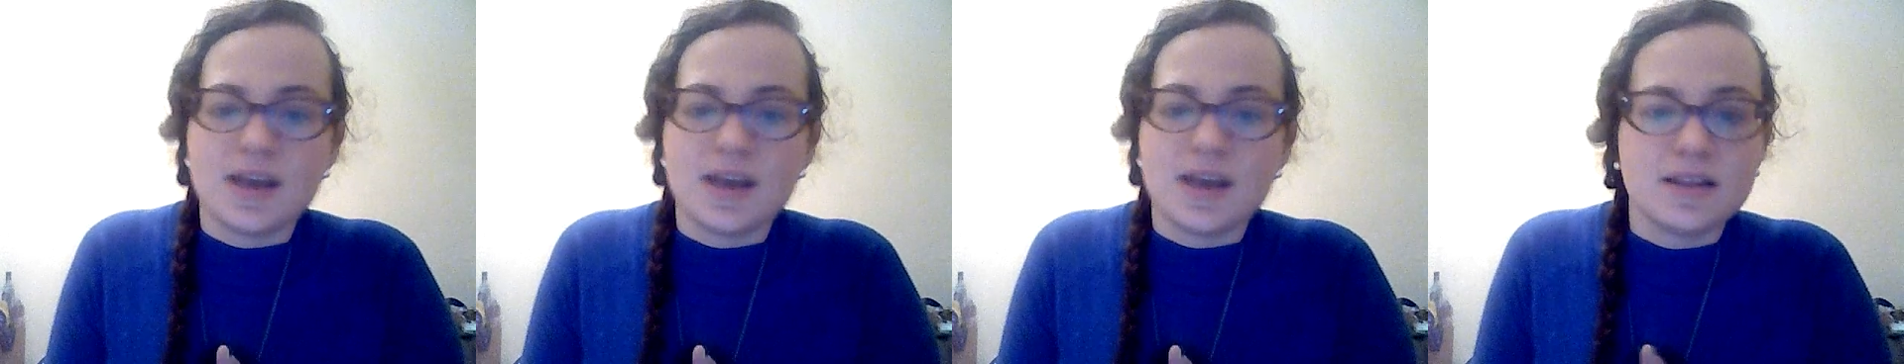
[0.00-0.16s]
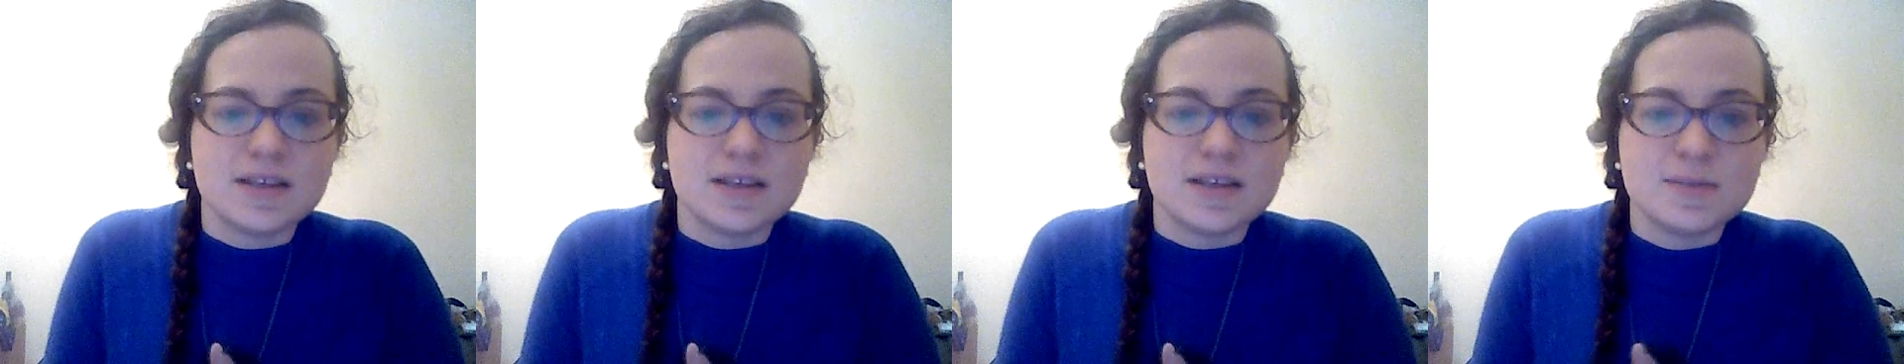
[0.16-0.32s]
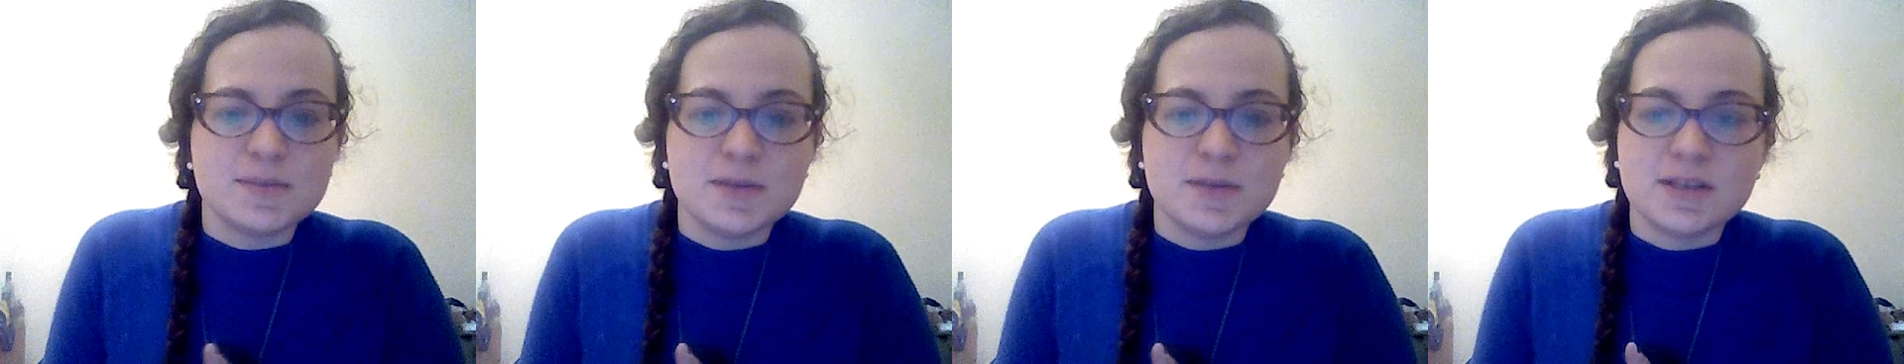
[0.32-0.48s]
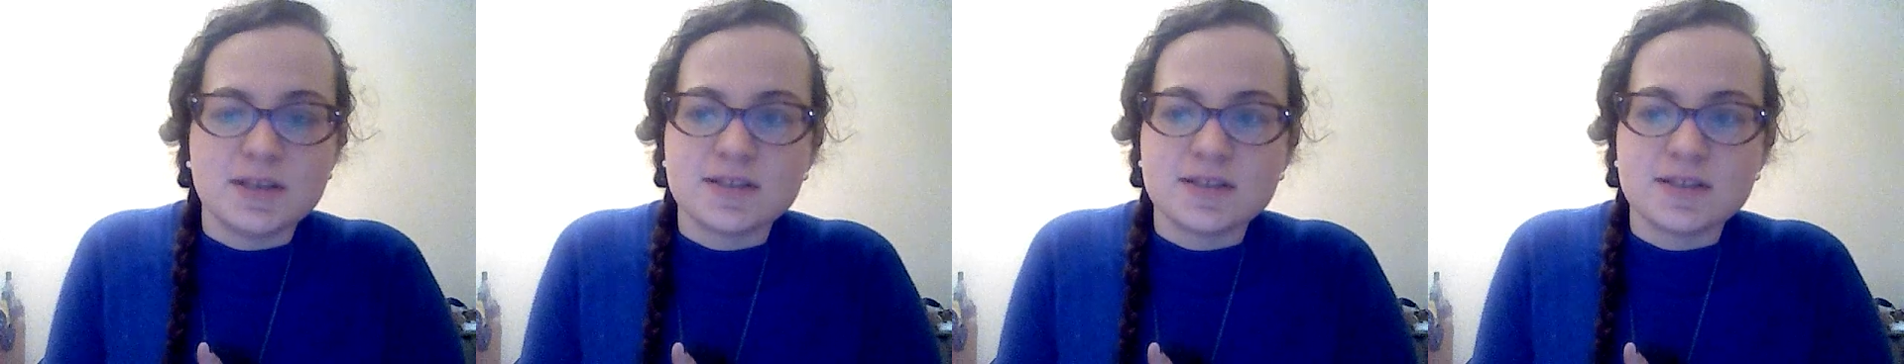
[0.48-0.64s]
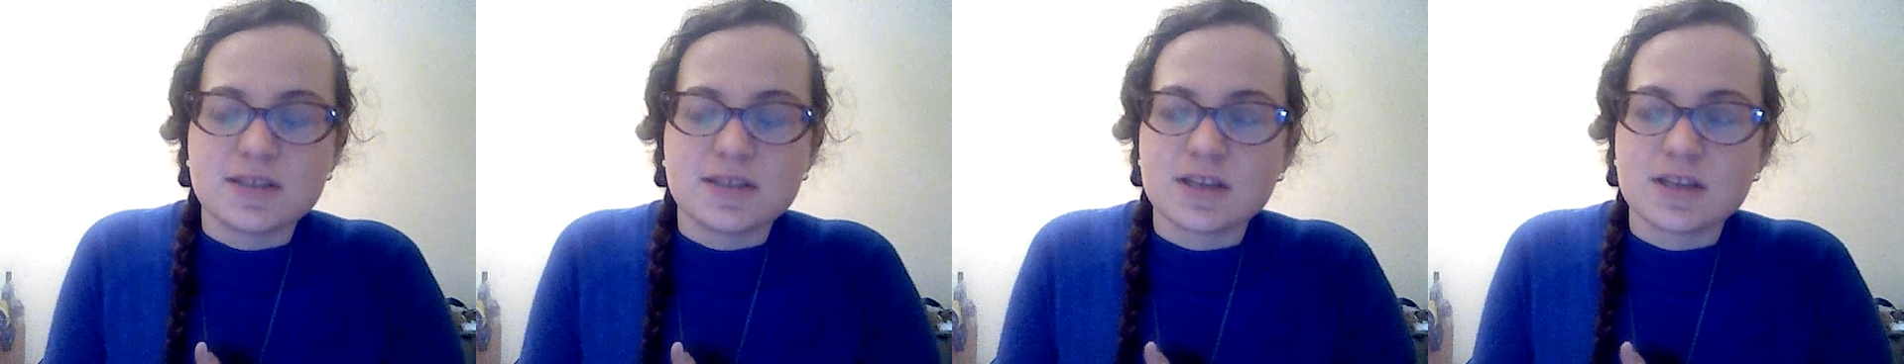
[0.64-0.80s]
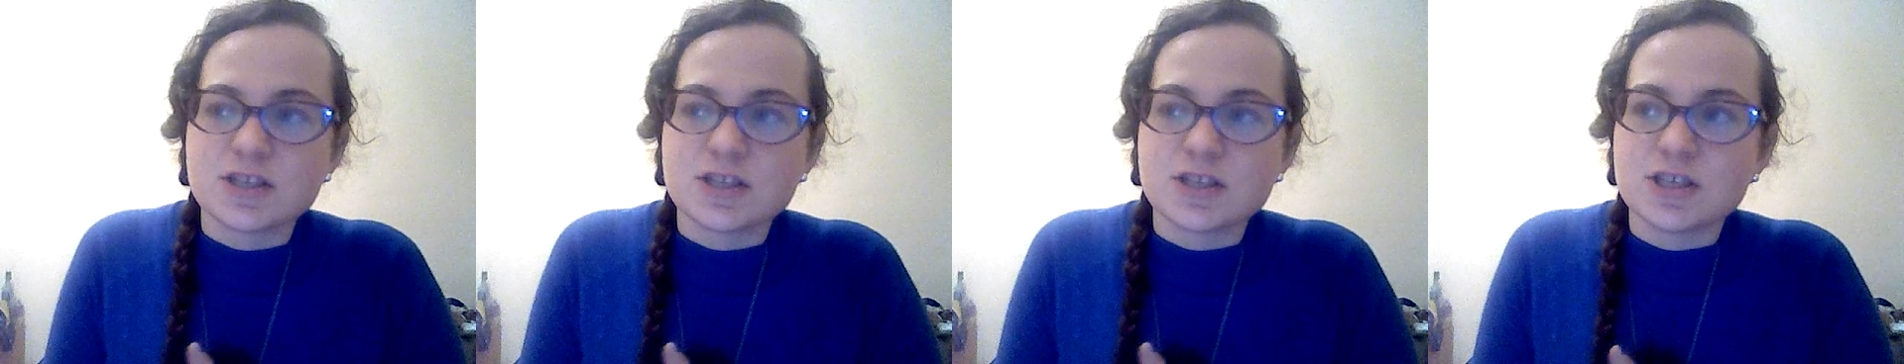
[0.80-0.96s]
lesbian
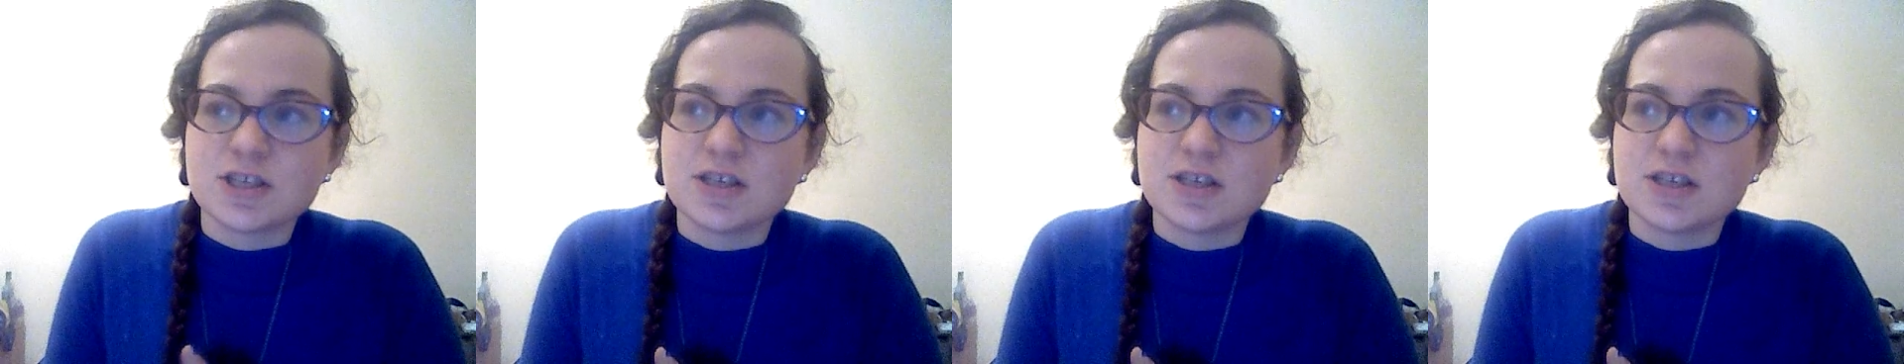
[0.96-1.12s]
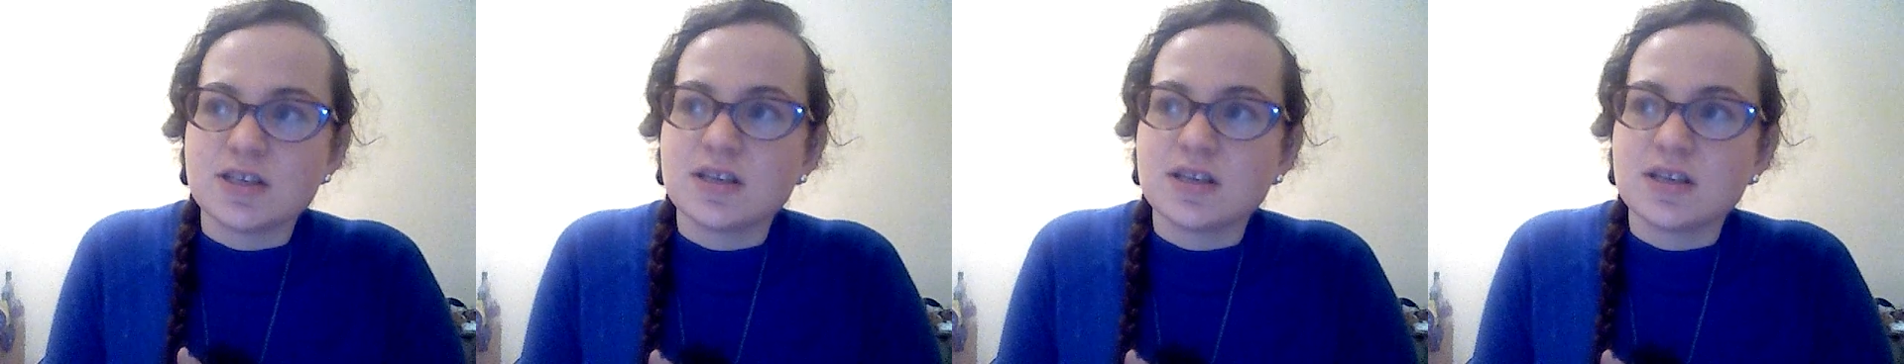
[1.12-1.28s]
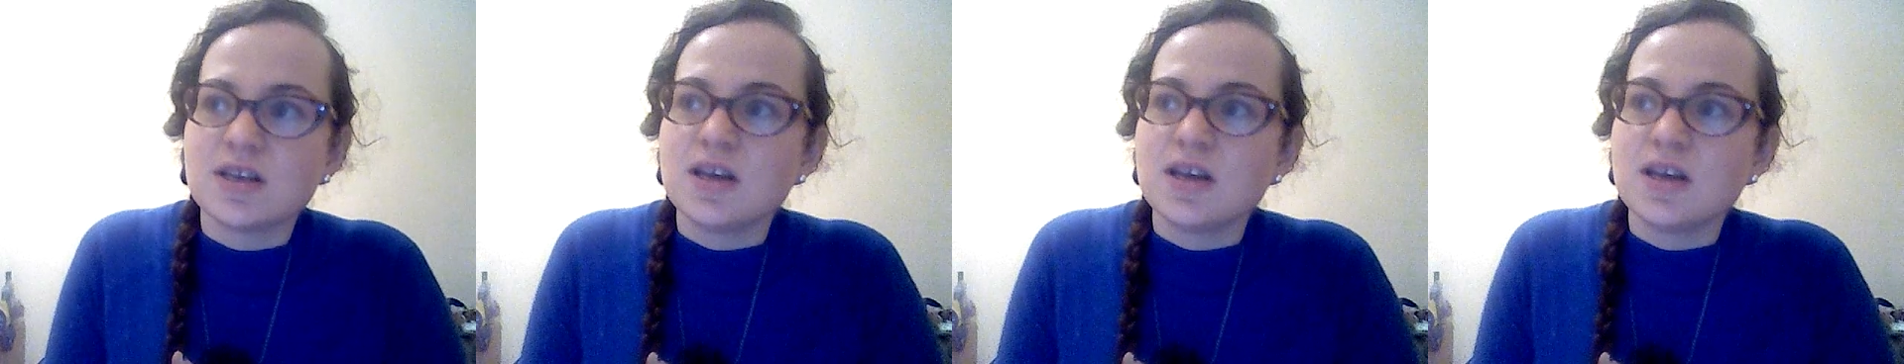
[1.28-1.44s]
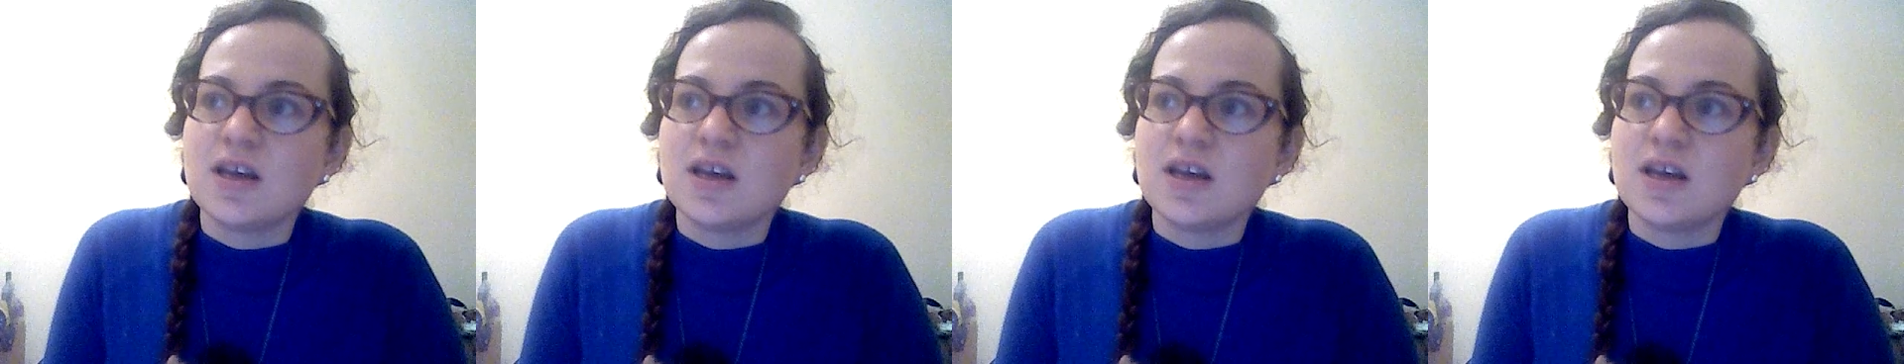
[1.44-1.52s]
section,